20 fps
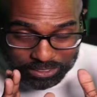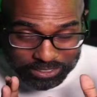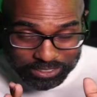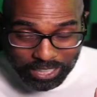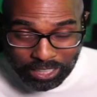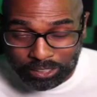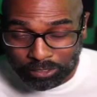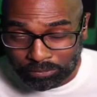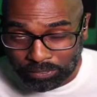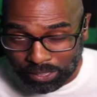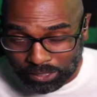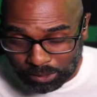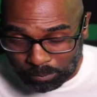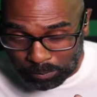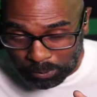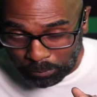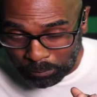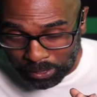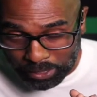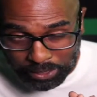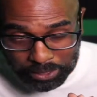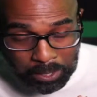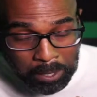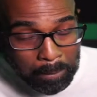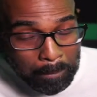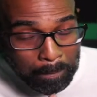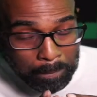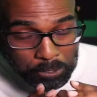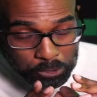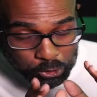Sound effects will be ready
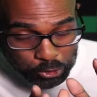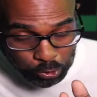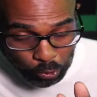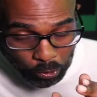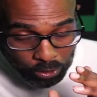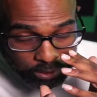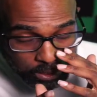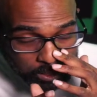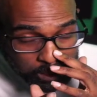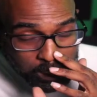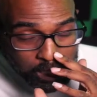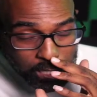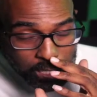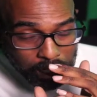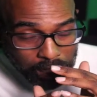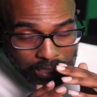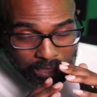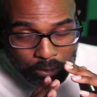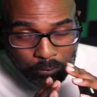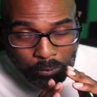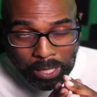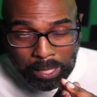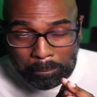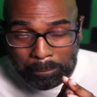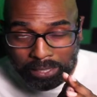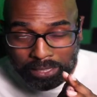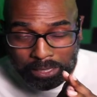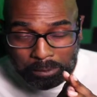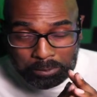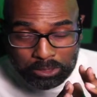shortly. Anyway, my
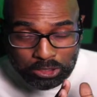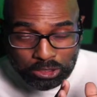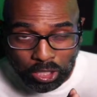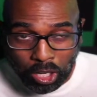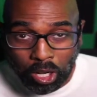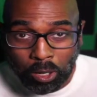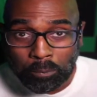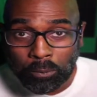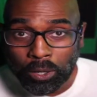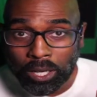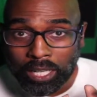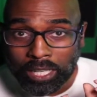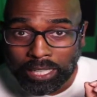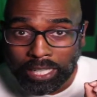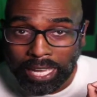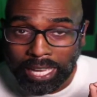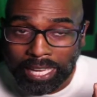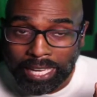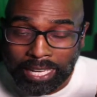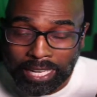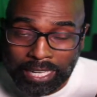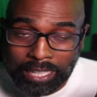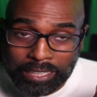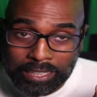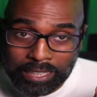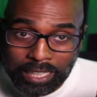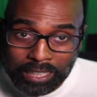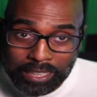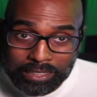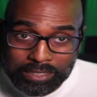name is Tallboy, and
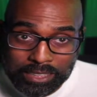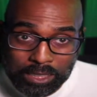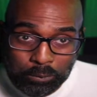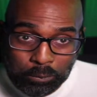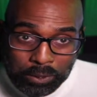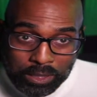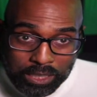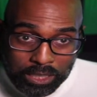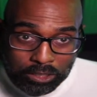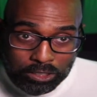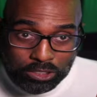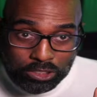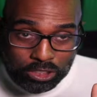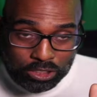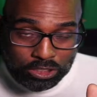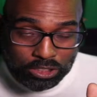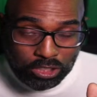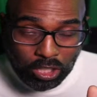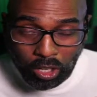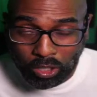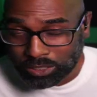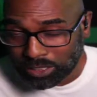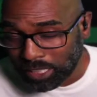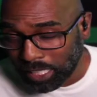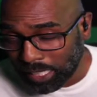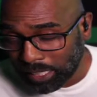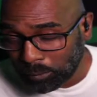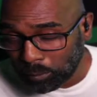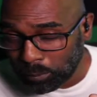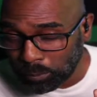like I said, we're here to just talk
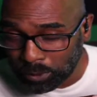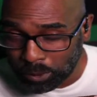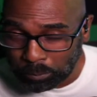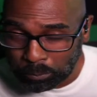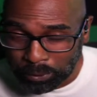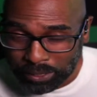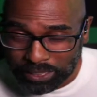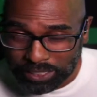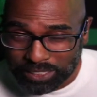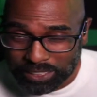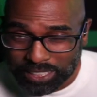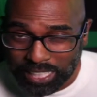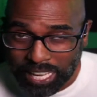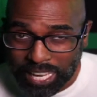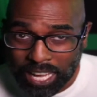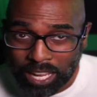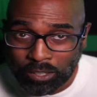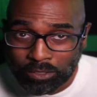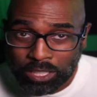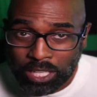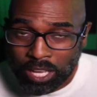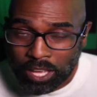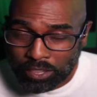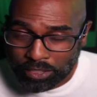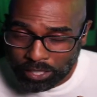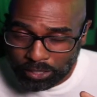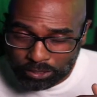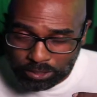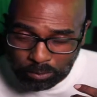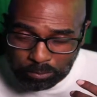tech. We want to break it down.
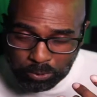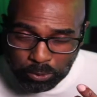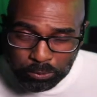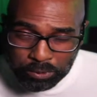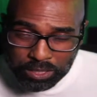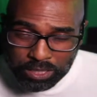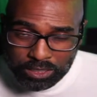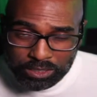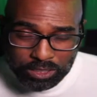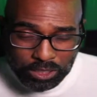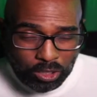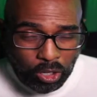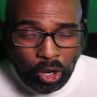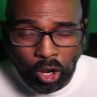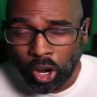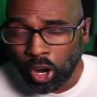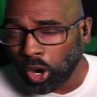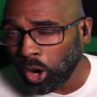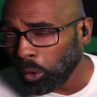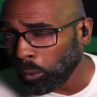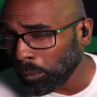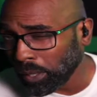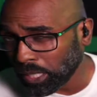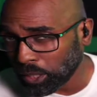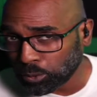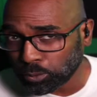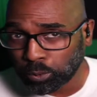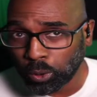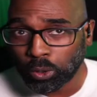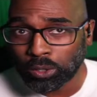There's some new things that are always
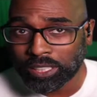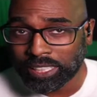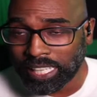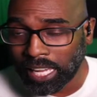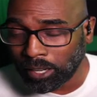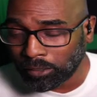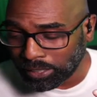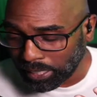rolling out